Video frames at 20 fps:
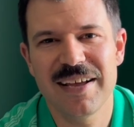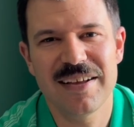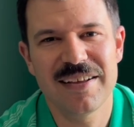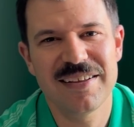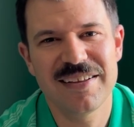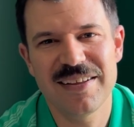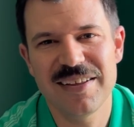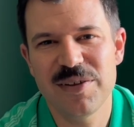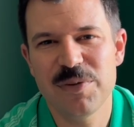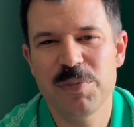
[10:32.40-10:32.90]

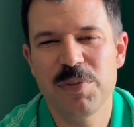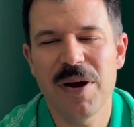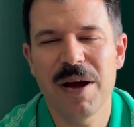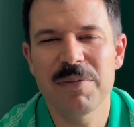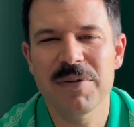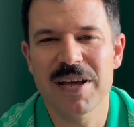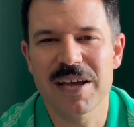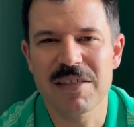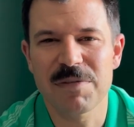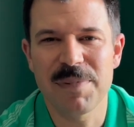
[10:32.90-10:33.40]
you
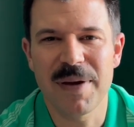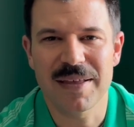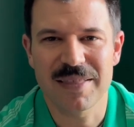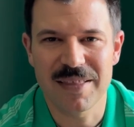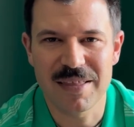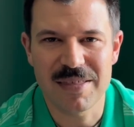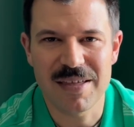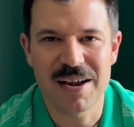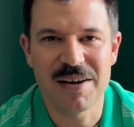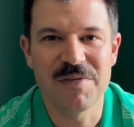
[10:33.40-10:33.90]
probably expect
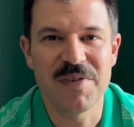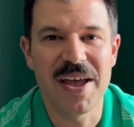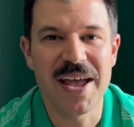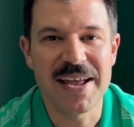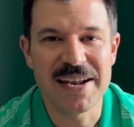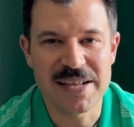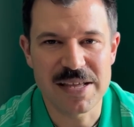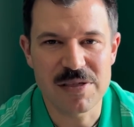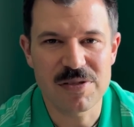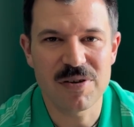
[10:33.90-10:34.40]
this out of
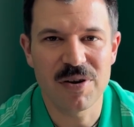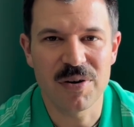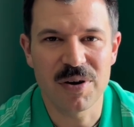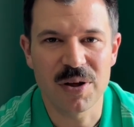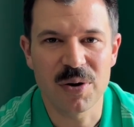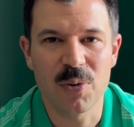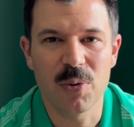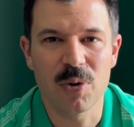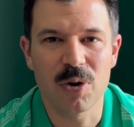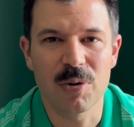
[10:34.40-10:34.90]
any starting
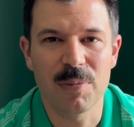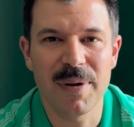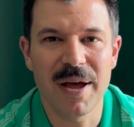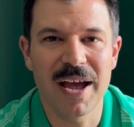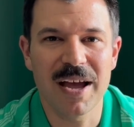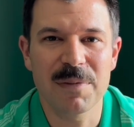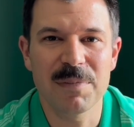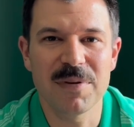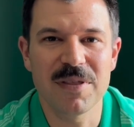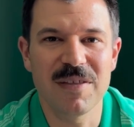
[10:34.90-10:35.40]

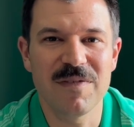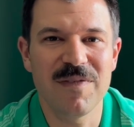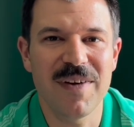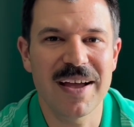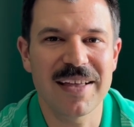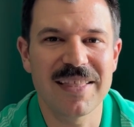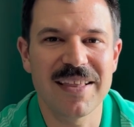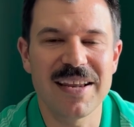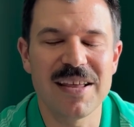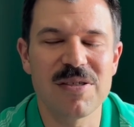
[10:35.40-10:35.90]
quarterback, but the
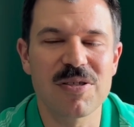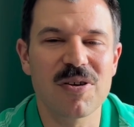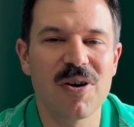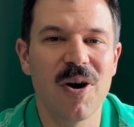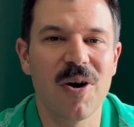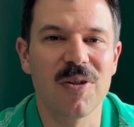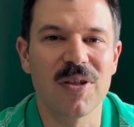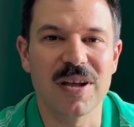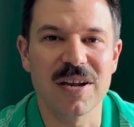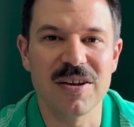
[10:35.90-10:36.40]
fact that he's
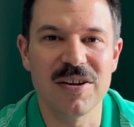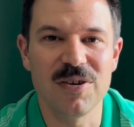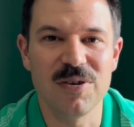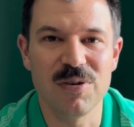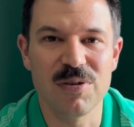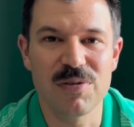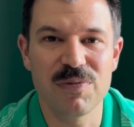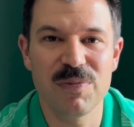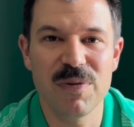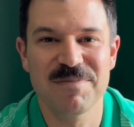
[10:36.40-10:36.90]
calling
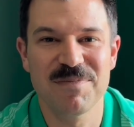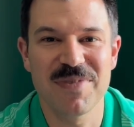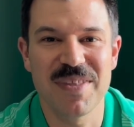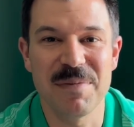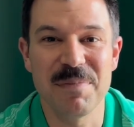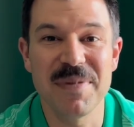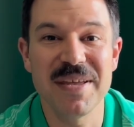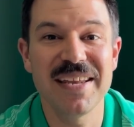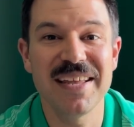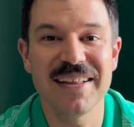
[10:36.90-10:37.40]
dudes
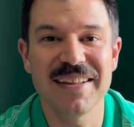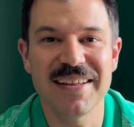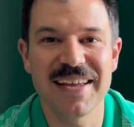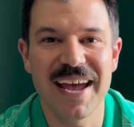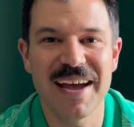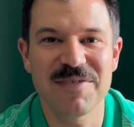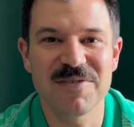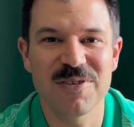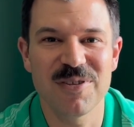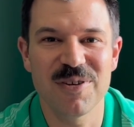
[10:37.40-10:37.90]
immediately
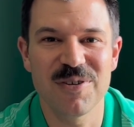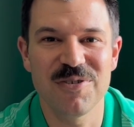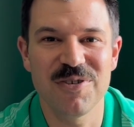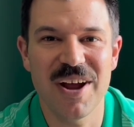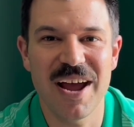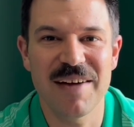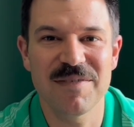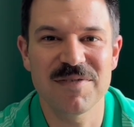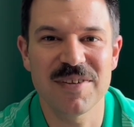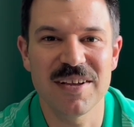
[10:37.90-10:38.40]
after they're
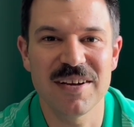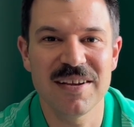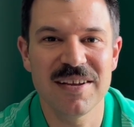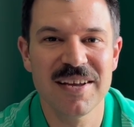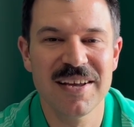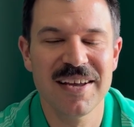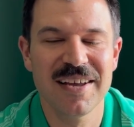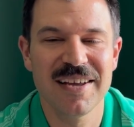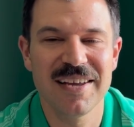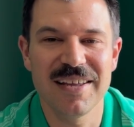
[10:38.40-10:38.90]
drafted,
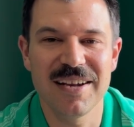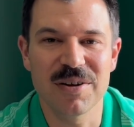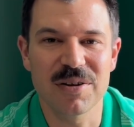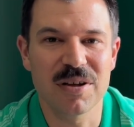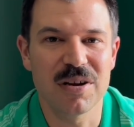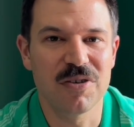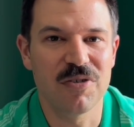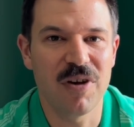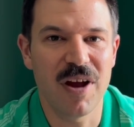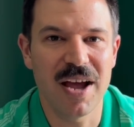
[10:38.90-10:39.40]
you know,
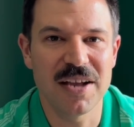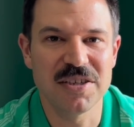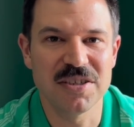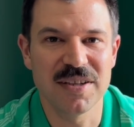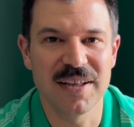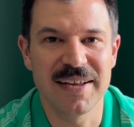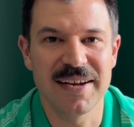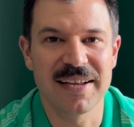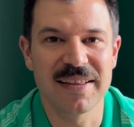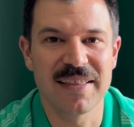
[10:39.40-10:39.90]

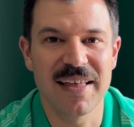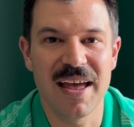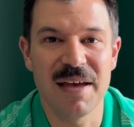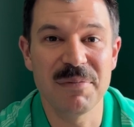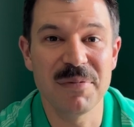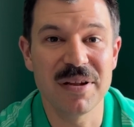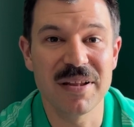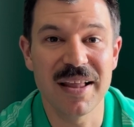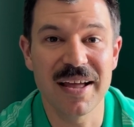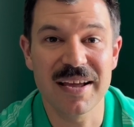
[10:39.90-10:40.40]
congratulating them
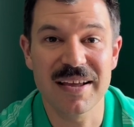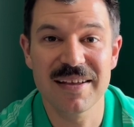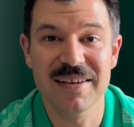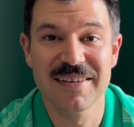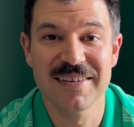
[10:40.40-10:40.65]
and like